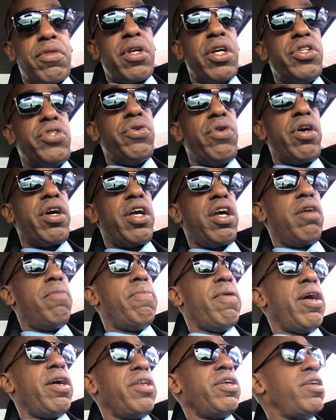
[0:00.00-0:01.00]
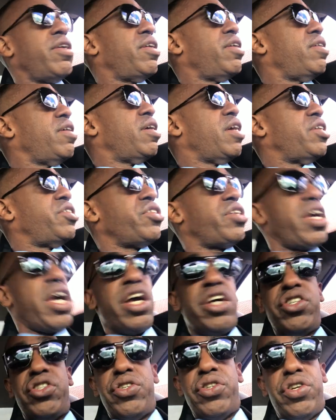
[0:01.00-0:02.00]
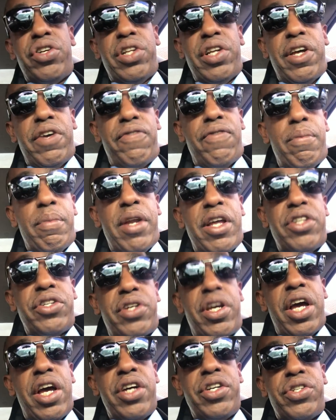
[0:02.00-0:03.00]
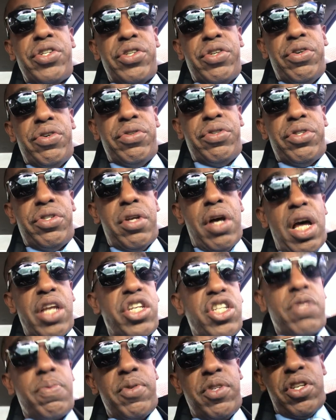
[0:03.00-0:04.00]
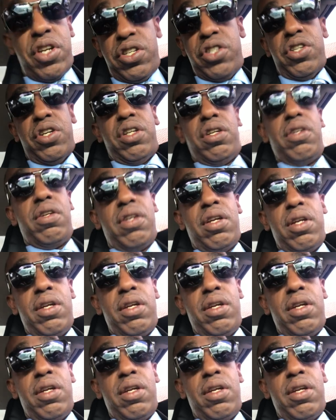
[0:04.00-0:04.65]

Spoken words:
And talking about it educationally, from an educational disposition,